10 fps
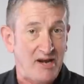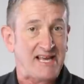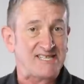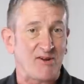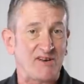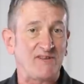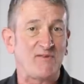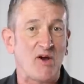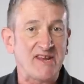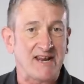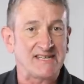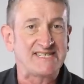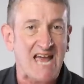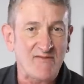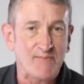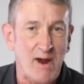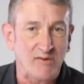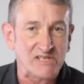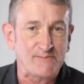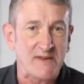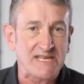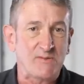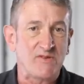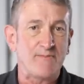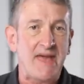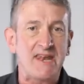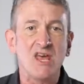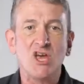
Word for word: excited to find out as David Burrell speaks with the man